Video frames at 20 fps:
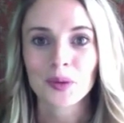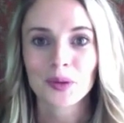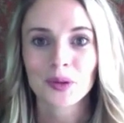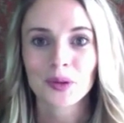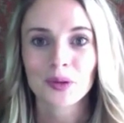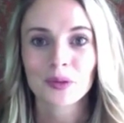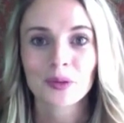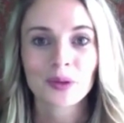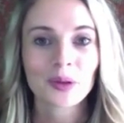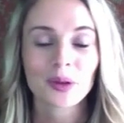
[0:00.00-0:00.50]
You
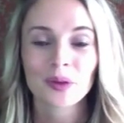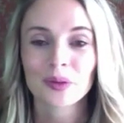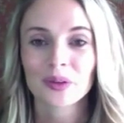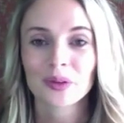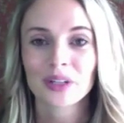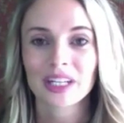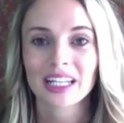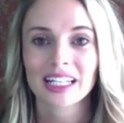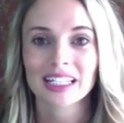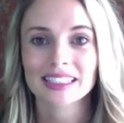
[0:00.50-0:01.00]
really only
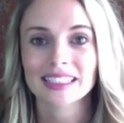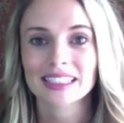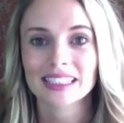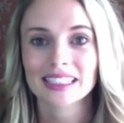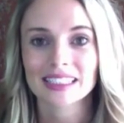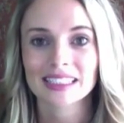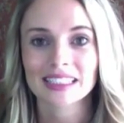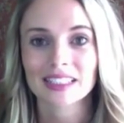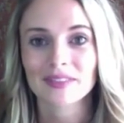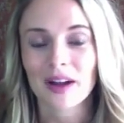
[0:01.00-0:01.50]
need
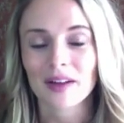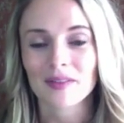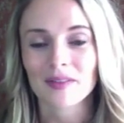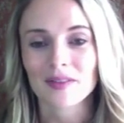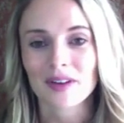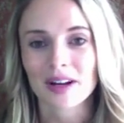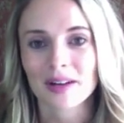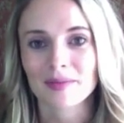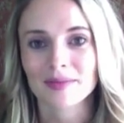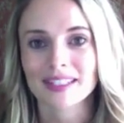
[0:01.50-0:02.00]
65
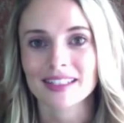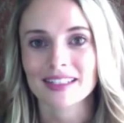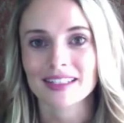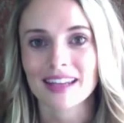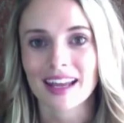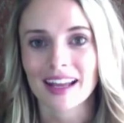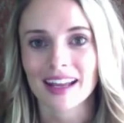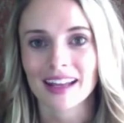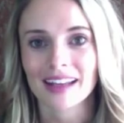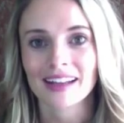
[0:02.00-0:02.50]
grams a
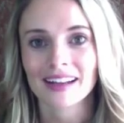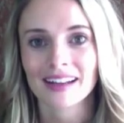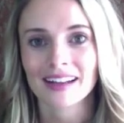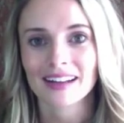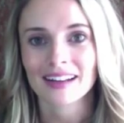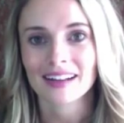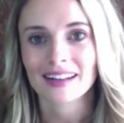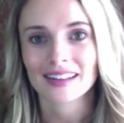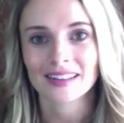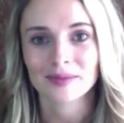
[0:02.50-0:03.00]
day
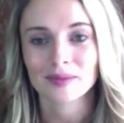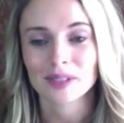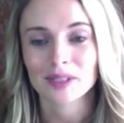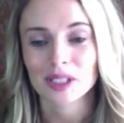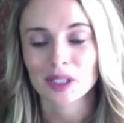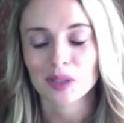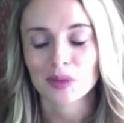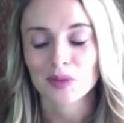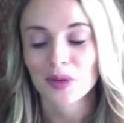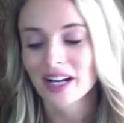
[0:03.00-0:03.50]

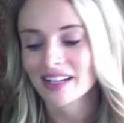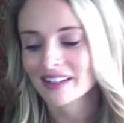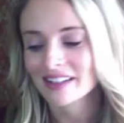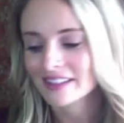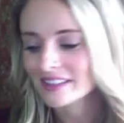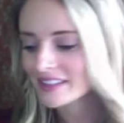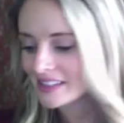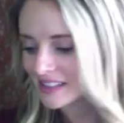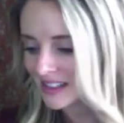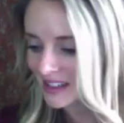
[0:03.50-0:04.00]
during
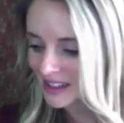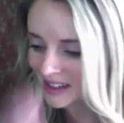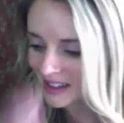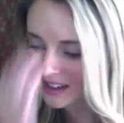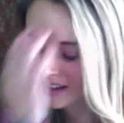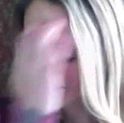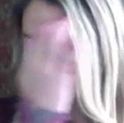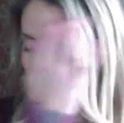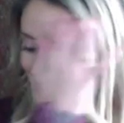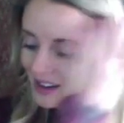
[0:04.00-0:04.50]
pregnancy.
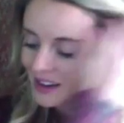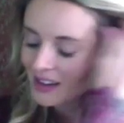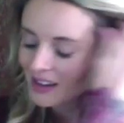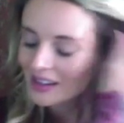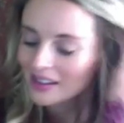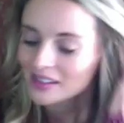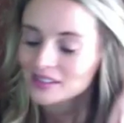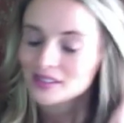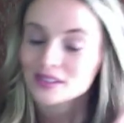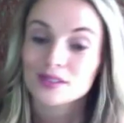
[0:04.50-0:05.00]

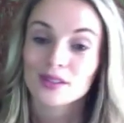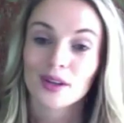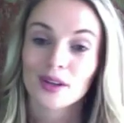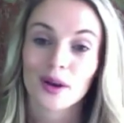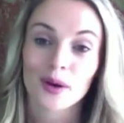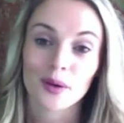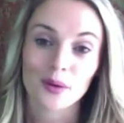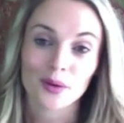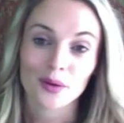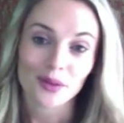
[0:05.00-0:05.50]

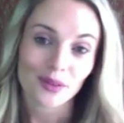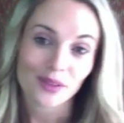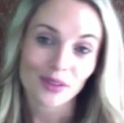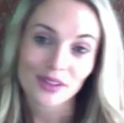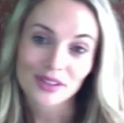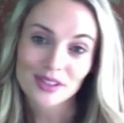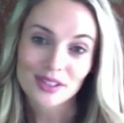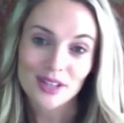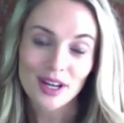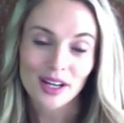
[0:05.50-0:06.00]
So
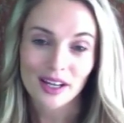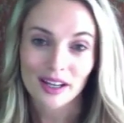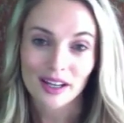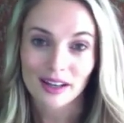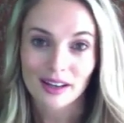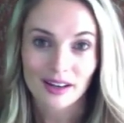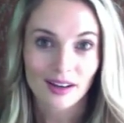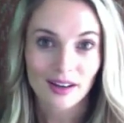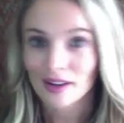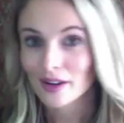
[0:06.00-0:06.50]
that's not
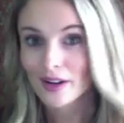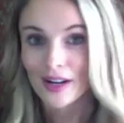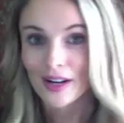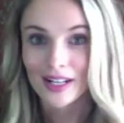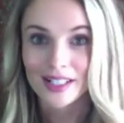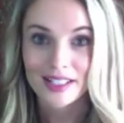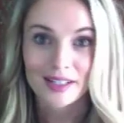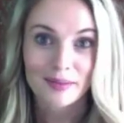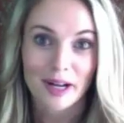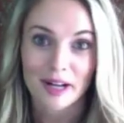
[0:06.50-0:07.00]
a
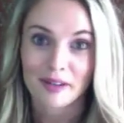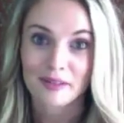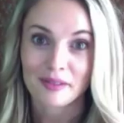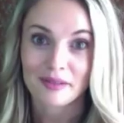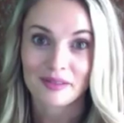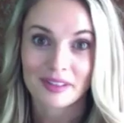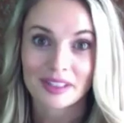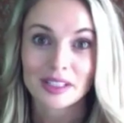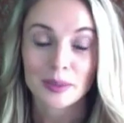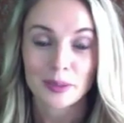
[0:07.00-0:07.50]
crazy amount,
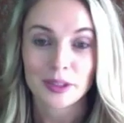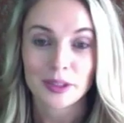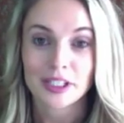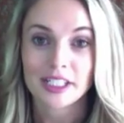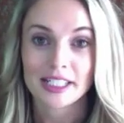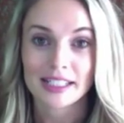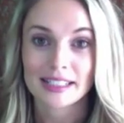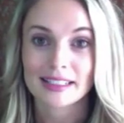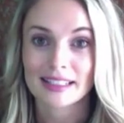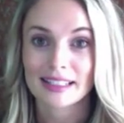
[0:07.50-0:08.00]
and it's pretty
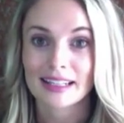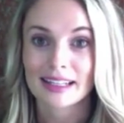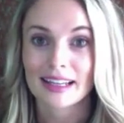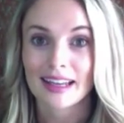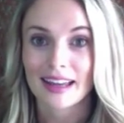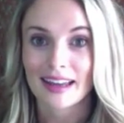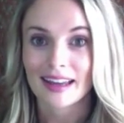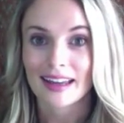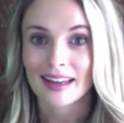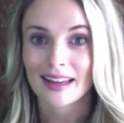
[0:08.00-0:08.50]
easy to
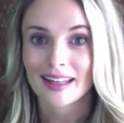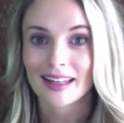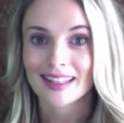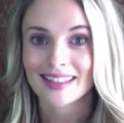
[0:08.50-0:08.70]
get.